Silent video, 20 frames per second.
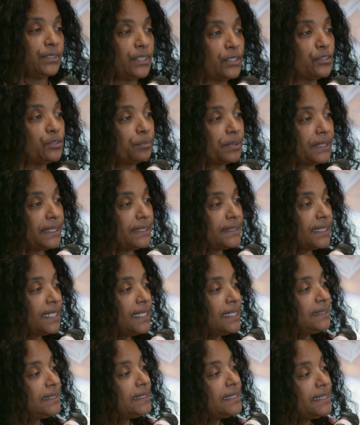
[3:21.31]
another place
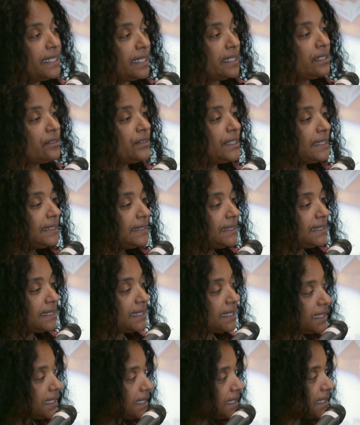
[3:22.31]
to
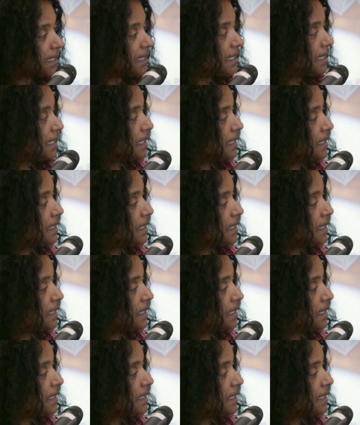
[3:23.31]
guarantee